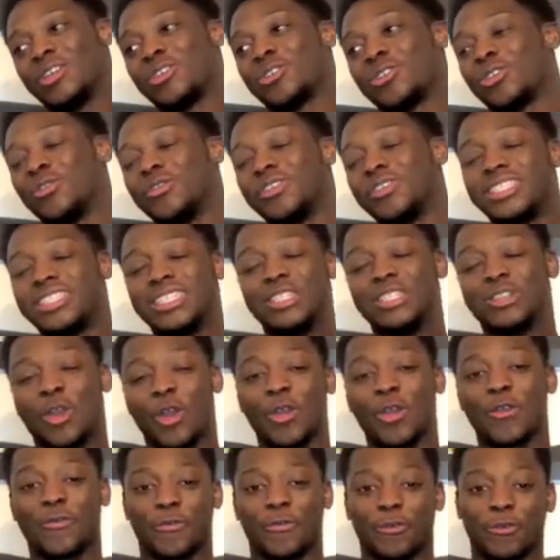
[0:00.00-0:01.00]
so obviously
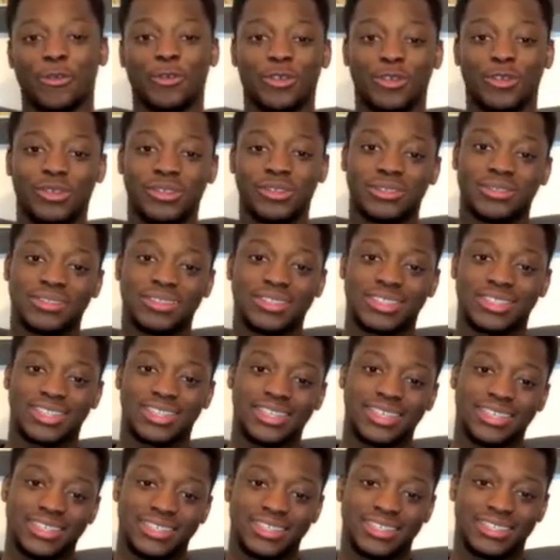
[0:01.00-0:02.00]
going through
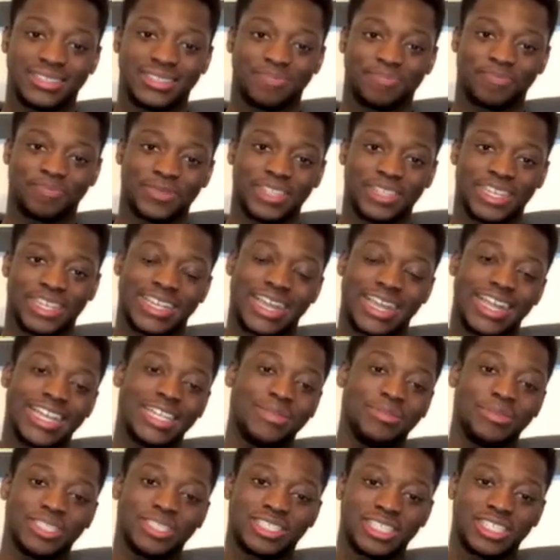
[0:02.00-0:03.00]
the
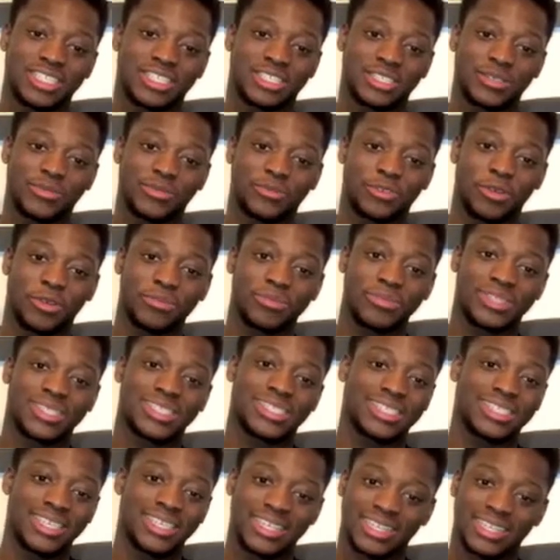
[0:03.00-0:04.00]
academy system from
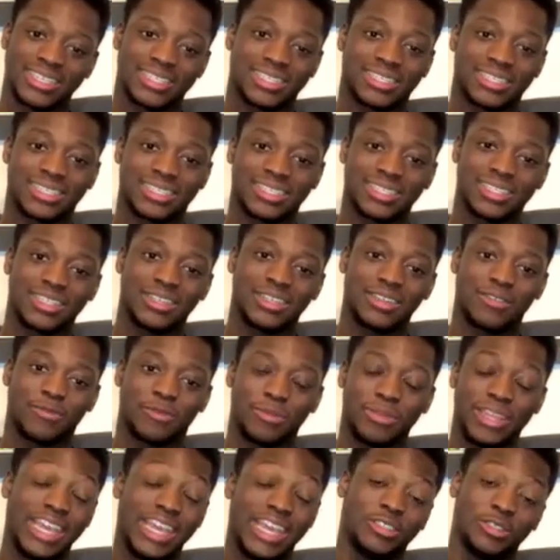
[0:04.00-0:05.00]
six,
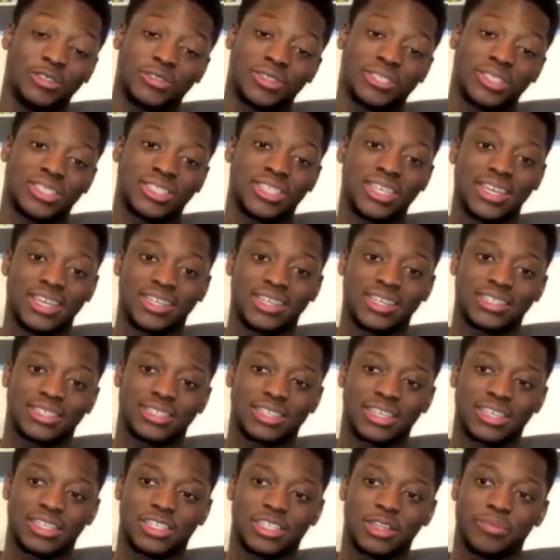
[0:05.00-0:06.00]
from the age of
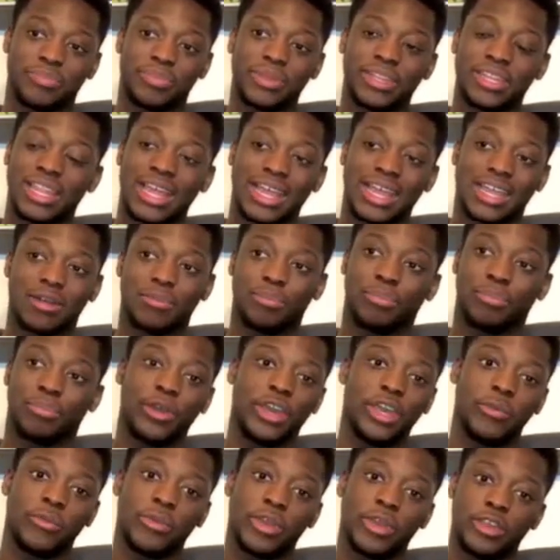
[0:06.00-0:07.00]
six, has there been like a
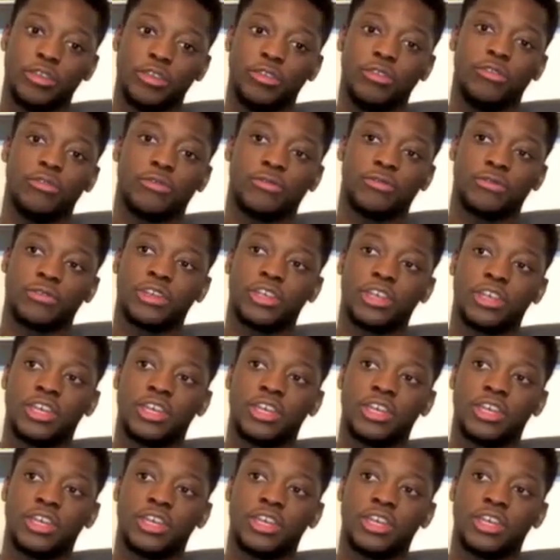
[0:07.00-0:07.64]
point where you've